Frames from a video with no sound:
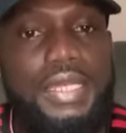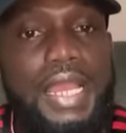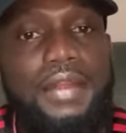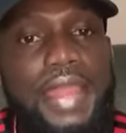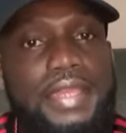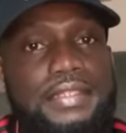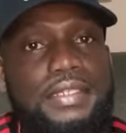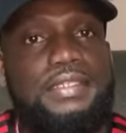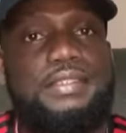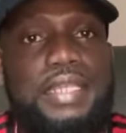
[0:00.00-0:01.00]
Alright,
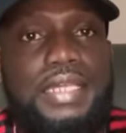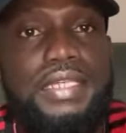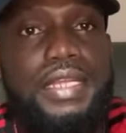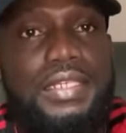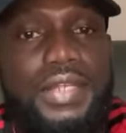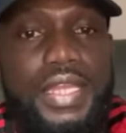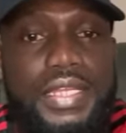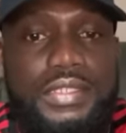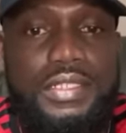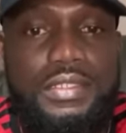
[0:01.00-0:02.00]
so that right
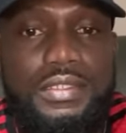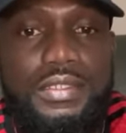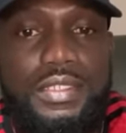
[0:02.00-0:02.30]
there, so.